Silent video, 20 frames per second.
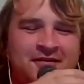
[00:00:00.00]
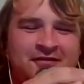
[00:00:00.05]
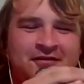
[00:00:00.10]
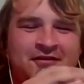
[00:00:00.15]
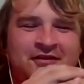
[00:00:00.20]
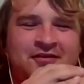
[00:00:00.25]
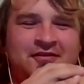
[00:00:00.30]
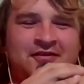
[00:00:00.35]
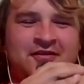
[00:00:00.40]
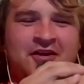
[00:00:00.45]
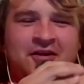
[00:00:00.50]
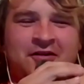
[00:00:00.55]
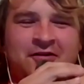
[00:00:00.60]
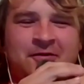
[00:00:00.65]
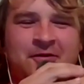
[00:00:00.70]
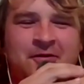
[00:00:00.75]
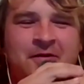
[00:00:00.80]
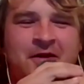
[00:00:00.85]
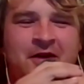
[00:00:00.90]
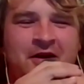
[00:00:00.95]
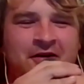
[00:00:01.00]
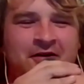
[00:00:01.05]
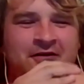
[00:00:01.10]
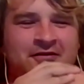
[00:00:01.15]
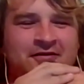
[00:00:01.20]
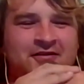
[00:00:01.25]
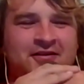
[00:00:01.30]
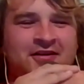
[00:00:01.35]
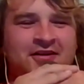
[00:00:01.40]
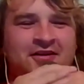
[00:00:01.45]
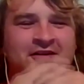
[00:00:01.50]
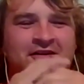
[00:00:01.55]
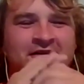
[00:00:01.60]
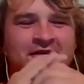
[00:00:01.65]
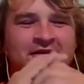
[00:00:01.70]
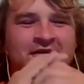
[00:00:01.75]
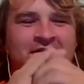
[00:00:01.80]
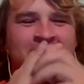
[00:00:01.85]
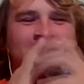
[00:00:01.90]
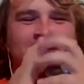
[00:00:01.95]
let's talk about my RC
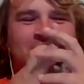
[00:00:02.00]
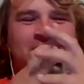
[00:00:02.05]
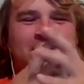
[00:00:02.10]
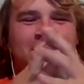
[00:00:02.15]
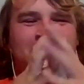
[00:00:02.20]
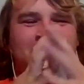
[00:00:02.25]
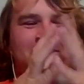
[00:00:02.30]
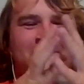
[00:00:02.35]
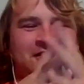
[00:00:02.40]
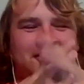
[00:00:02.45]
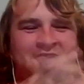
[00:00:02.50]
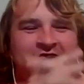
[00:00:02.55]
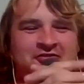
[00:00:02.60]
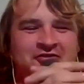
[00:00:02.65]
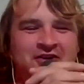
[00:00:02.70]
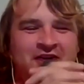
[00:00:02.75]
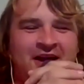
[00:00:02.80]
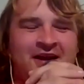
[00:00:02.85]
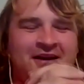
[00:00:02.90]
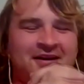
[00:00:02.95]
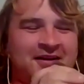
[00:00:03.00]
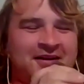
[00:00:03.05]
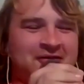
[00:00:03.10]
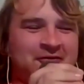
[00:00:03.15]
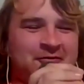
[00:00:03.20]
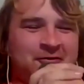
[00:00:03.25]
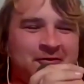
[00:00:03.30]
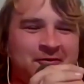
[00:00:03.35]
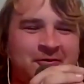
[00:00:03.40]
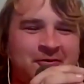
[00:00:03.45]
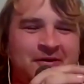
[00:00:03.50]
car shenanigans real quick.